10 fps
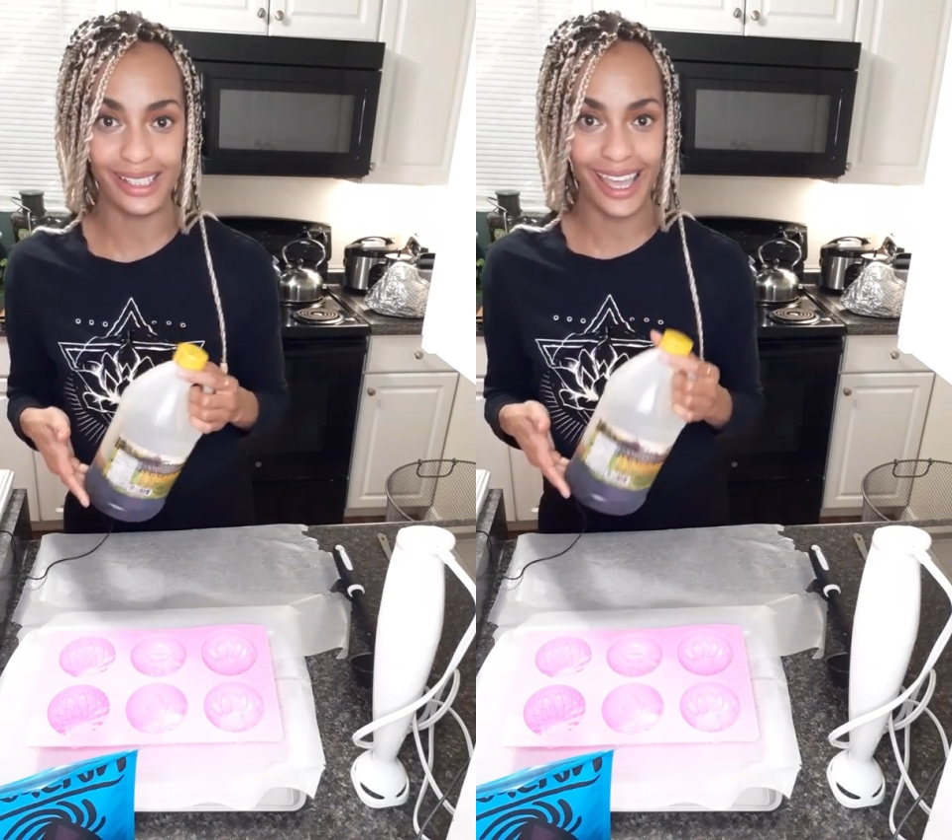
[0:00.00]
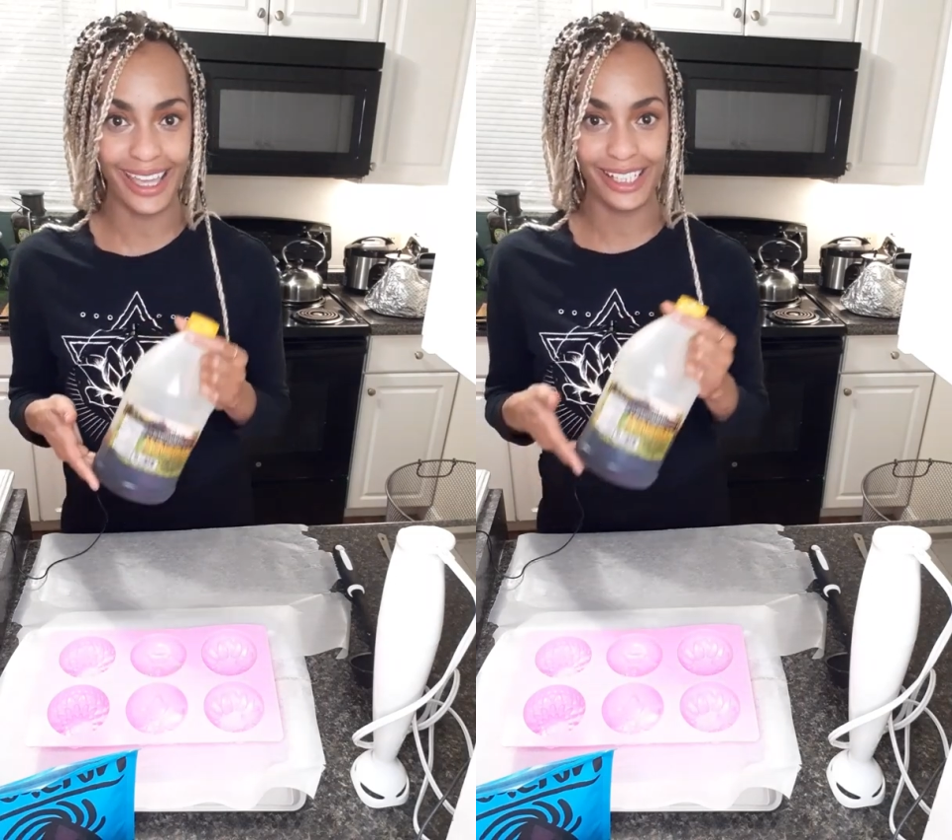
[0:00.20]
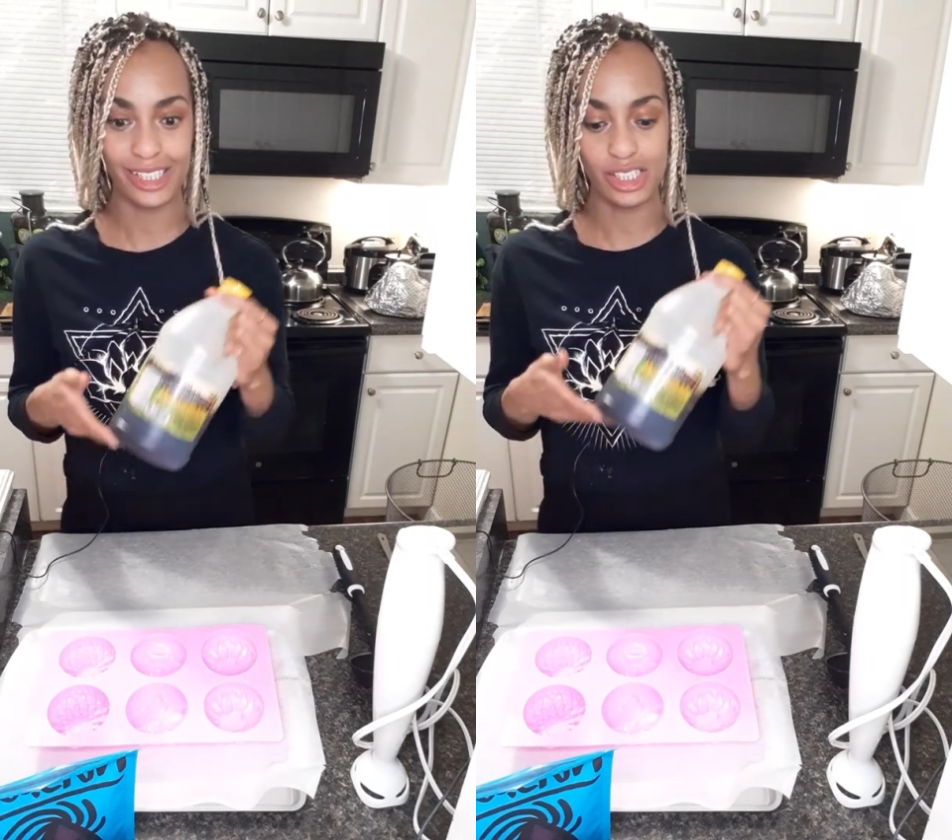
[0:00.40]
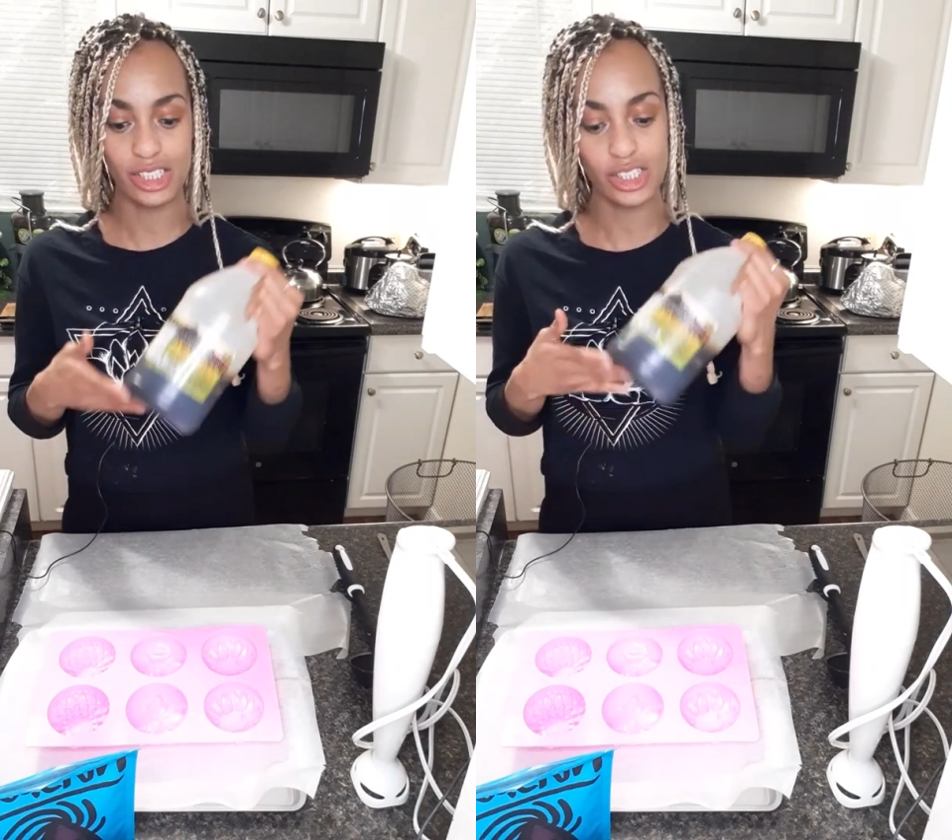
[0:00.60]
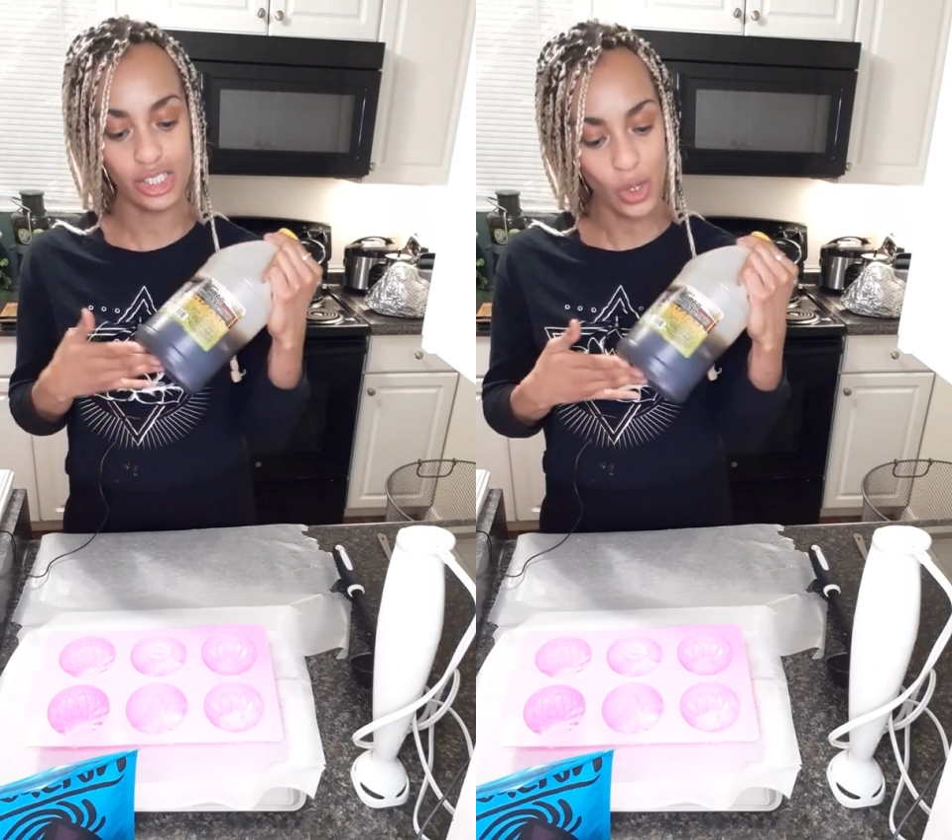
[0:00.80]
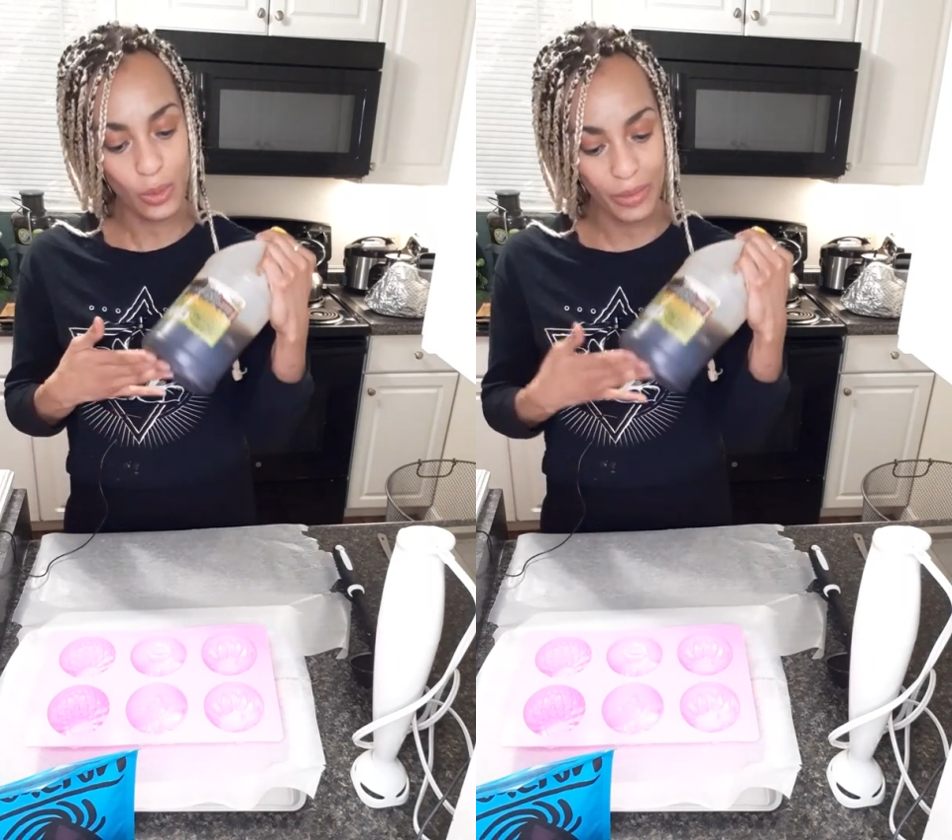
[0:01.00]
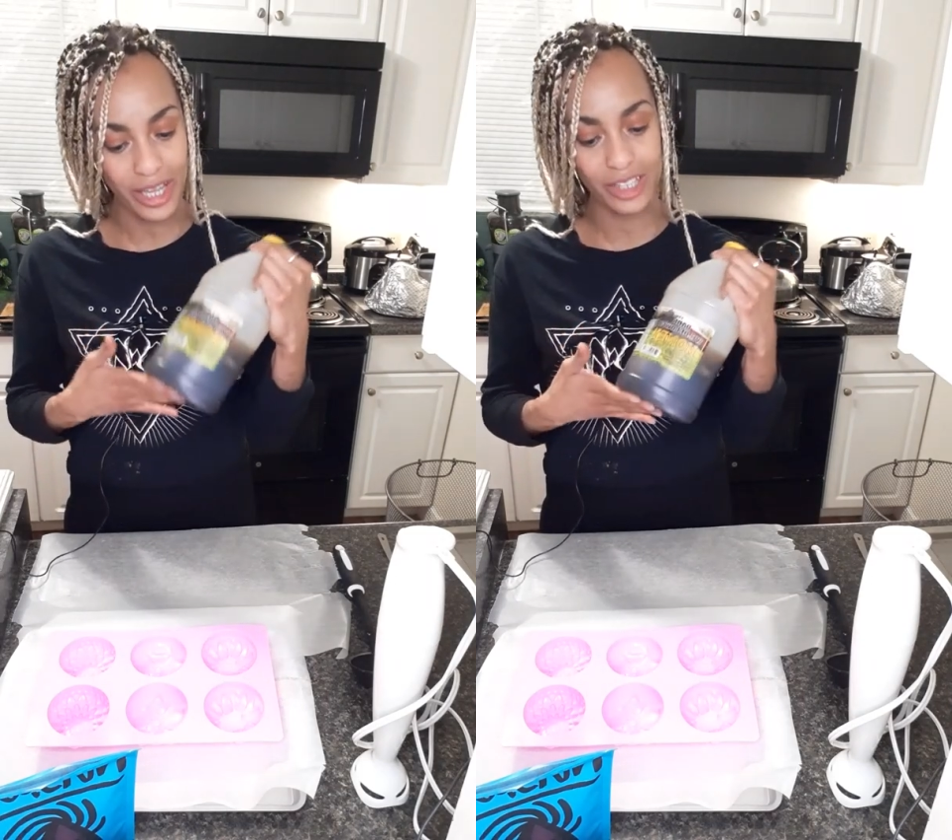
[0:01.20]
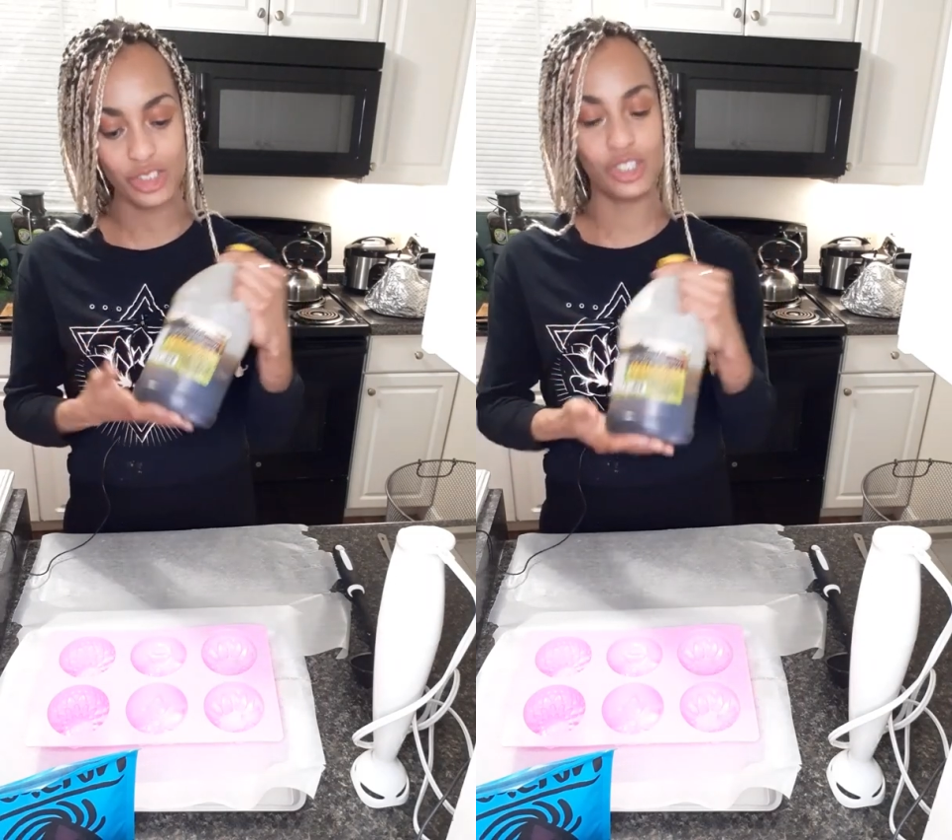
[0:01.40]
had so
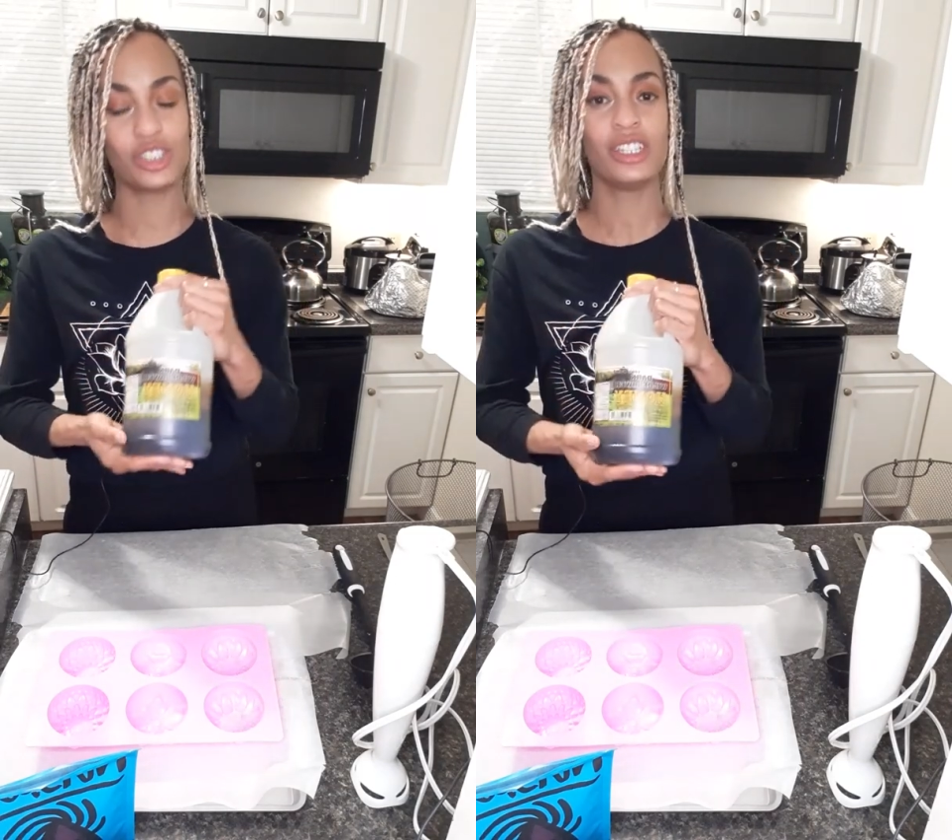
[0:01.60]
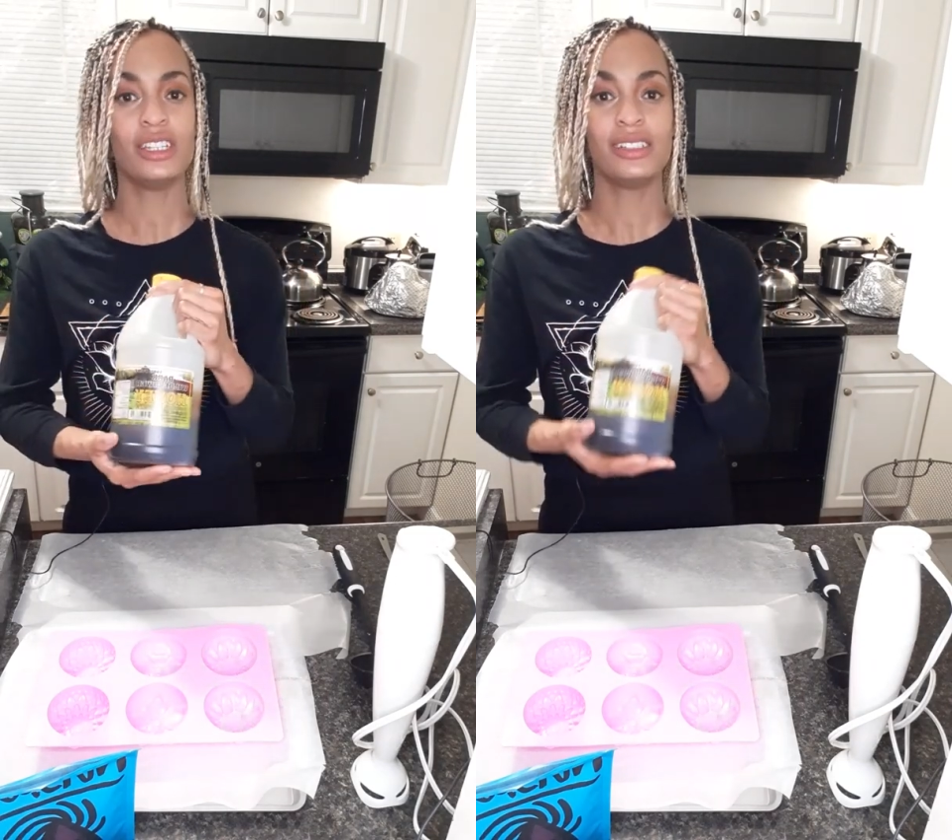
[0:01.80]
much